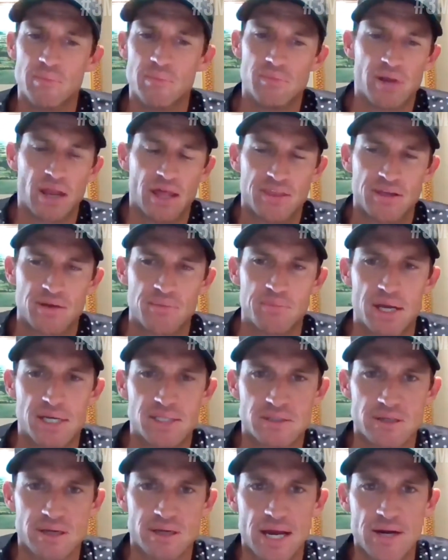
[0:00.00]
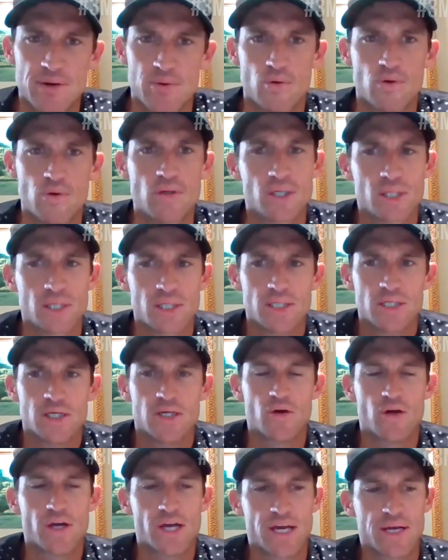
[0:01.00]
Nothing mental at all.
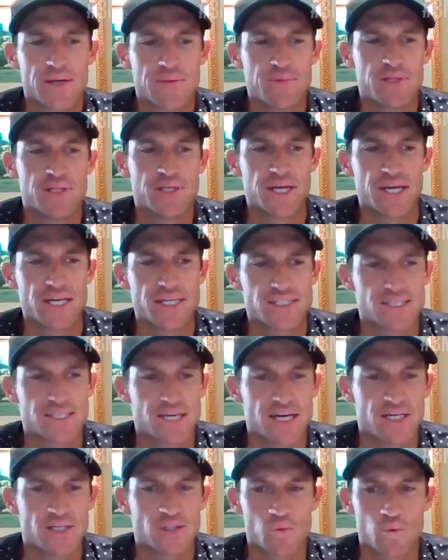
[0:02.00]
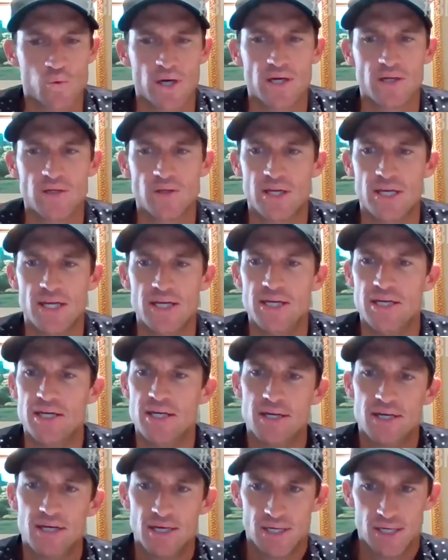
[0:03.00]
Looking at him in the nets here as well,
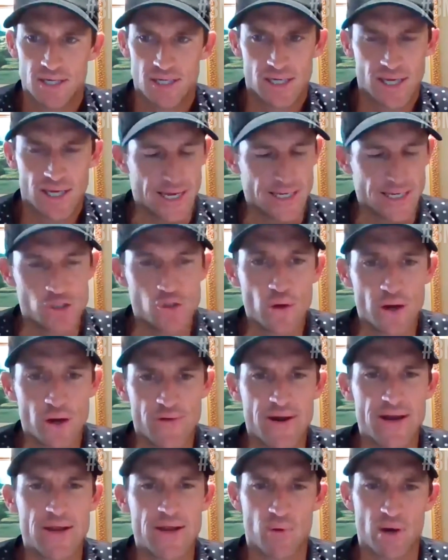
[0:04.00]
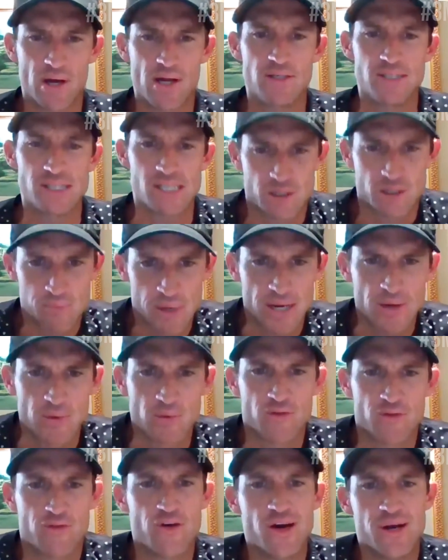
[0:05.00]
he's doing really well. He's playing
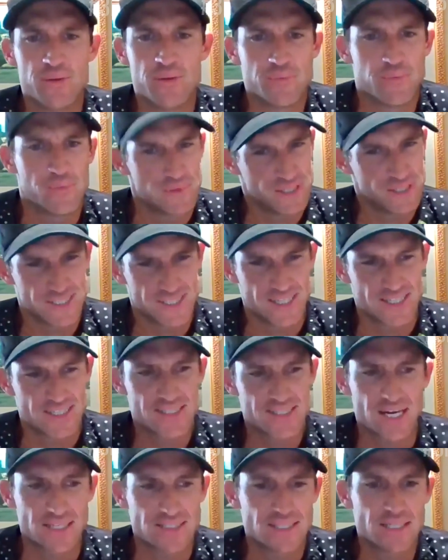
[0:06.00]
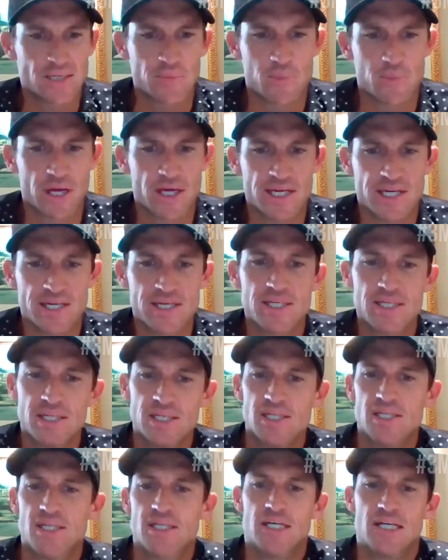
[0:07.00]
with freedom. He's an exciting player.
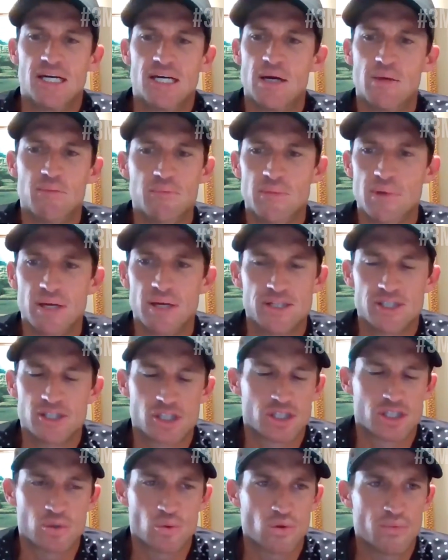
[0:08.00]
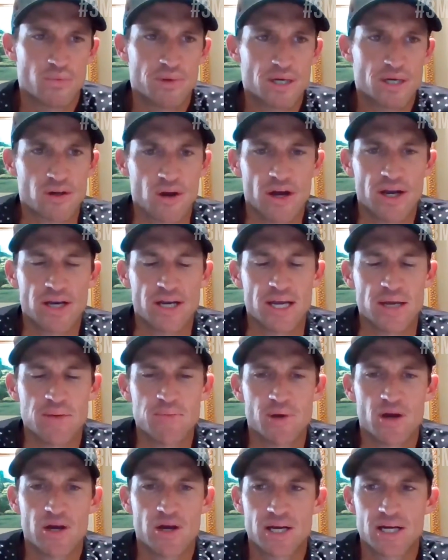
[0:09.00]
And it's just all about
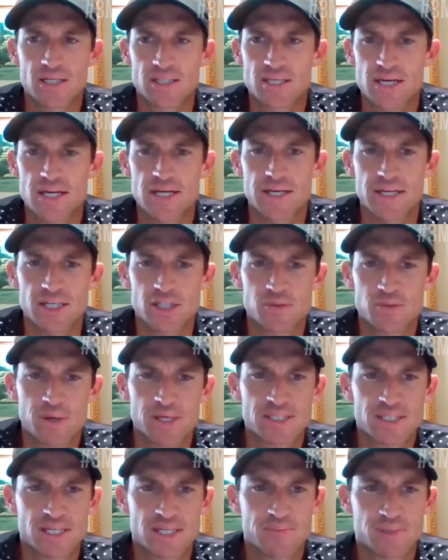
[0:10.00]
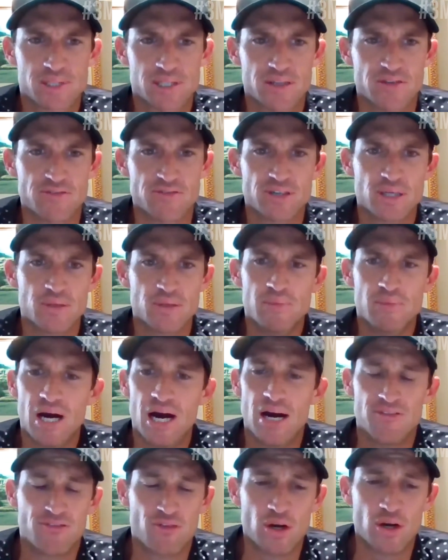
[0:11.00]
going out there and expressing himself.
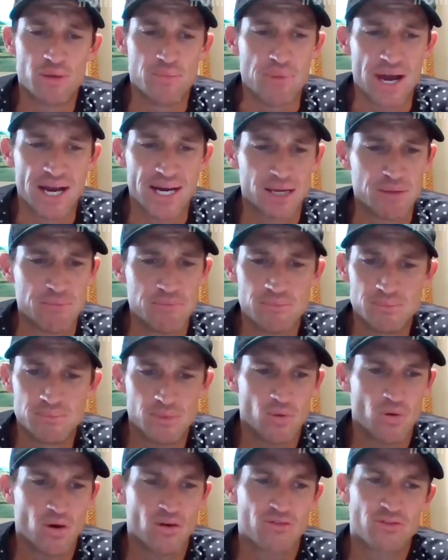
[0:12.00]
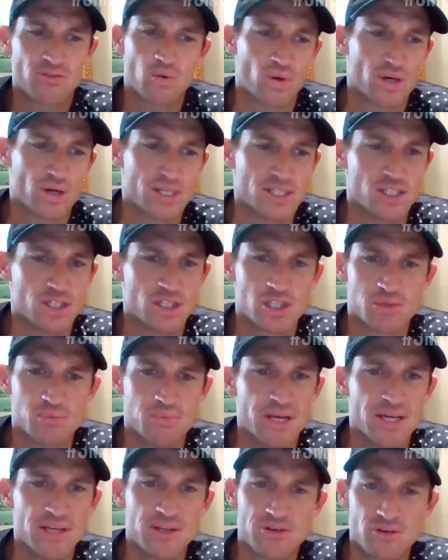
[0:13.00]
I fully back him after what he's just
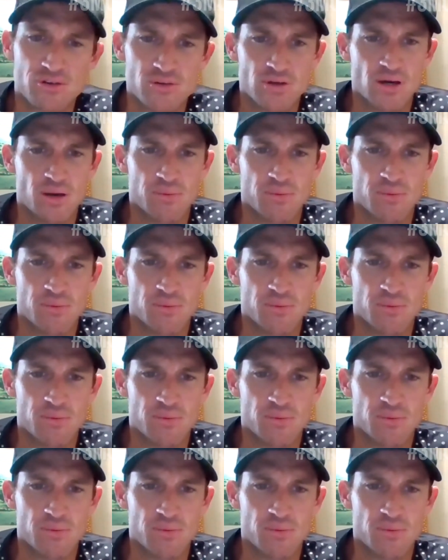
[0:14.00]
been through.